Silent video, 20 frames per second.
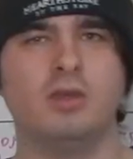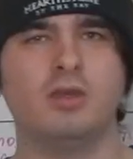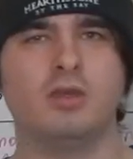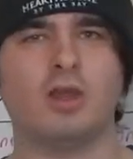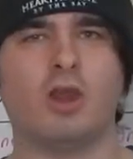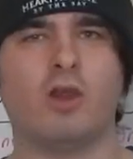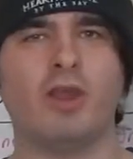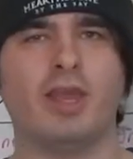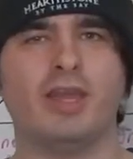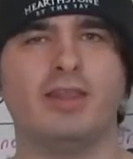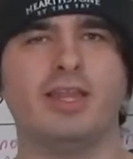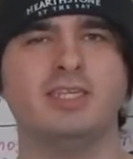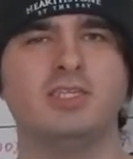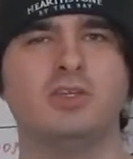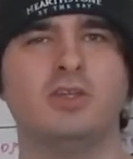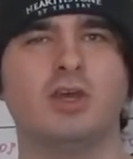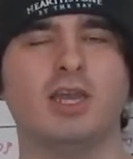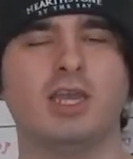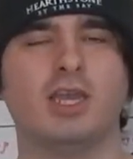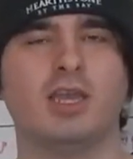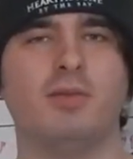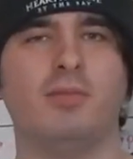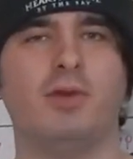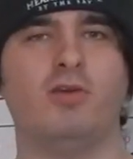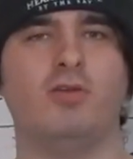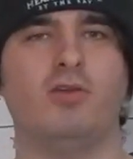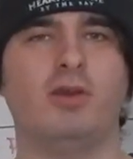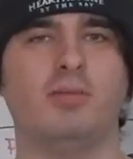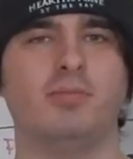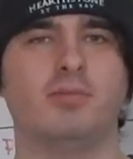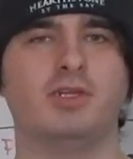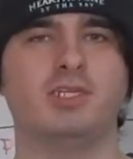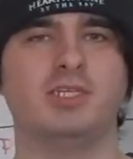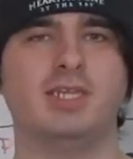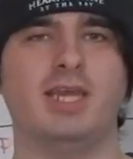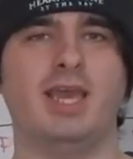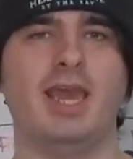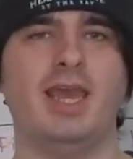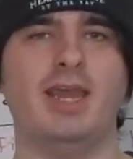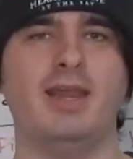All right, let's talk about numbers
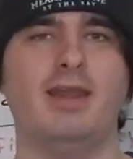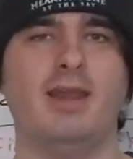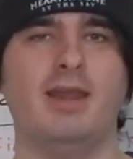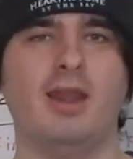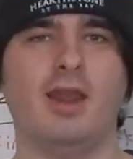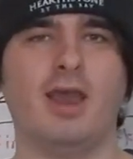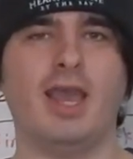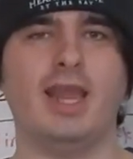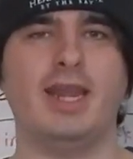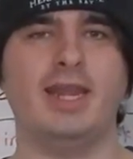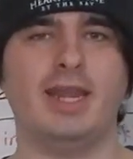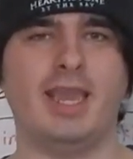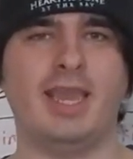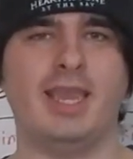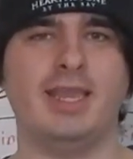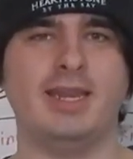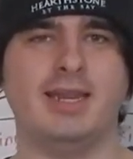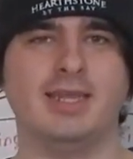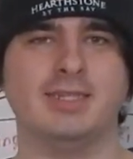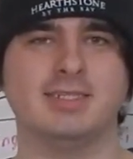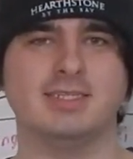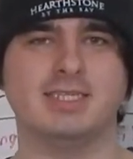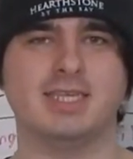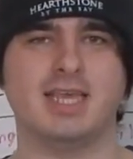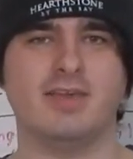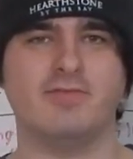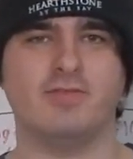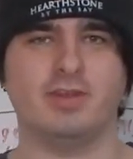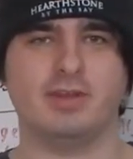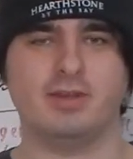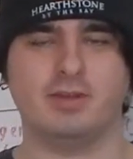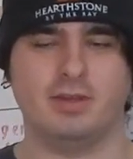10, 9, 8, and 7.